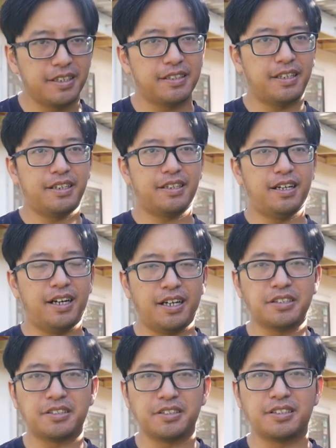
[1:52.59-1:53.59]
that
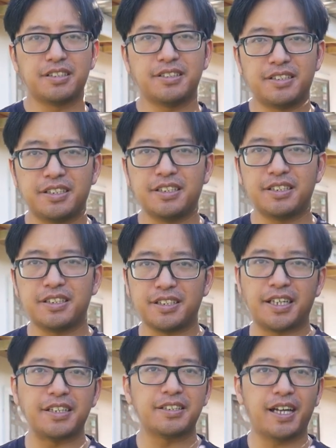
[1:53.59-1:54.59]
archers didn't
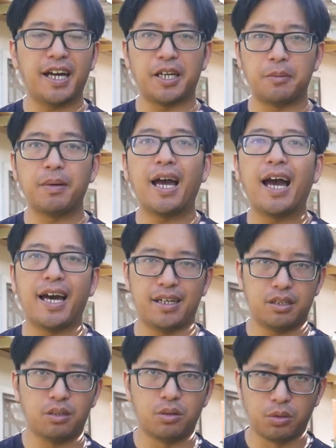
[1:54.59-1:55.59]
need to aim at
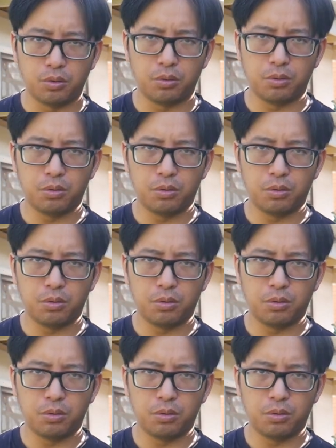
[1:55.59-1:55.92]
all?